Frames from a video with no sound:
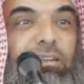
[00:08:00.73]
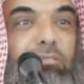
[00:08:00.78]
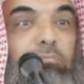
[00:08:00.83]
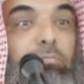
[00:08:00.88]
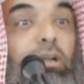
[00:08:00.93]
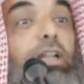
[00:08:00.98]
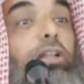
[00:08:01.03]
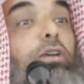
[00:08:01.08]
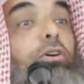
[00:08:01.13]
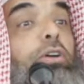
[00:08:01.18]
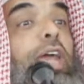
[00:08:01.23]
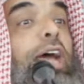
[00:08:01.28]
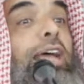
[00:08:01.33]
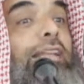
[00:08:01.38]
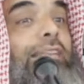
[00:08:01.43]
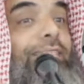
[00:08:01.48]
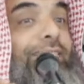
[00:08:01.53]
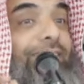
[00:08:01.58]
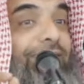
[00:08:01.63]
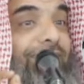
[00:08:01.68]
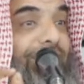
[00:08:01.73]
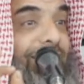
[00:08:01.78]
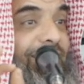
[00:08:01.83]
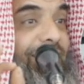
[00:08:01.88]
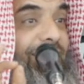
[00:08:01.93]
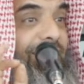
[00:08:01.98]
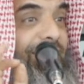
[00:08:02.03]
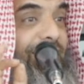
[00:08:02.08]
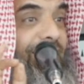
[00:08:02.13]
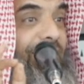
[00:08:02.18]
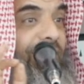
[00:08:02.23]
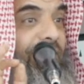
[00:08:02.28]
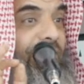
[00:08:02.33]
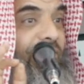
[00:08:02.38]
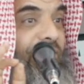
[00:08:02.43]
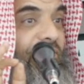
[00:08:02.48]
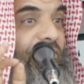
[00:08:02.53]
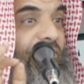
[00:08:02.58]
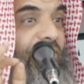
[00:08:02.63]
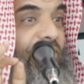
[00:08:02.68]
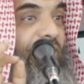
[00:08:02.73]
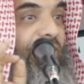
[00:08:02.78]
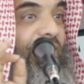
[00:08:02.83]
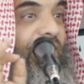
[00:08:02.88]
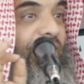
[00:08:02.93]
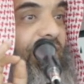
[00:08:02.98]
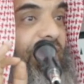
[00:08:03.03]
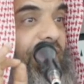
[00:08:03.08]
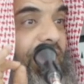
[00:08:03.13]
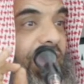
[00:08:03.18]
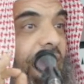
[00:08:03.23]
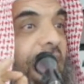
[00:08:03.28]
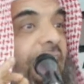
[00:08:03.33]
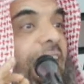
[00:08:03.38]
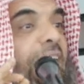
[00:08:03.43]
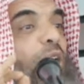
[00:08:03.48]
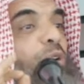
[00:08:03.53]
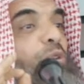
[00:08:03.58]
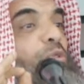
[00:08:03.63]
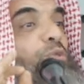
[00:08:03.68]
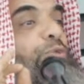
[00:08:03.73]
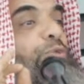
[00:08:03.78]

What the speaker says: But look at how